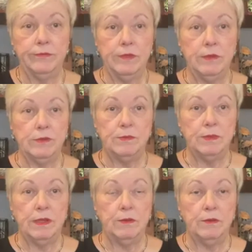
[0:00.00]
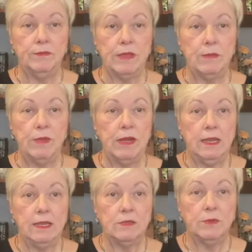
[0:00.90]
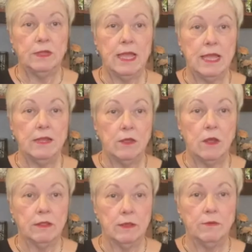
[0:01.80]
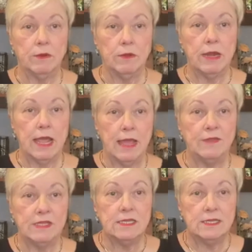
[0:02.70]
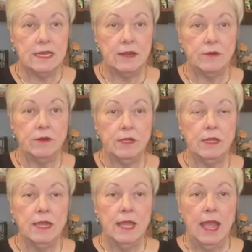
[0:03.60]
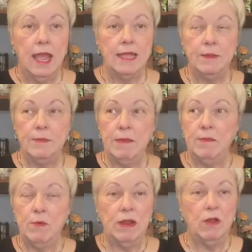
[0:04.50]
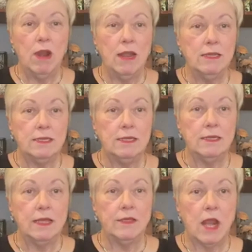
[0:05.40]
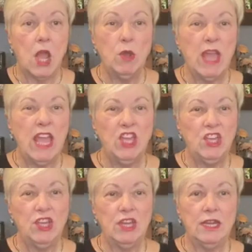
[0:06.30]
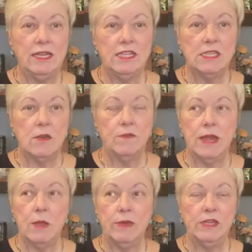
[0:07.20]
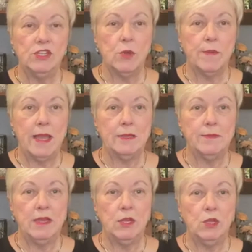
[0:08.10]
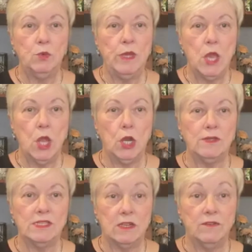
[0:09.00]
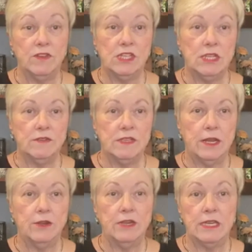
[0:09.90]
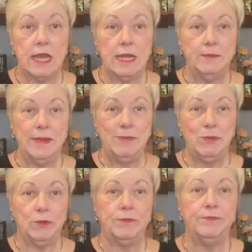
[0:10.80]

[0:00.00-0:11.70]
They went against what they had thought they were going to have as a standard. And then people went crazy. They thought, okay, good, isn't this over? Now we can just go back to being who we are, selfish, self-centered, entitled people.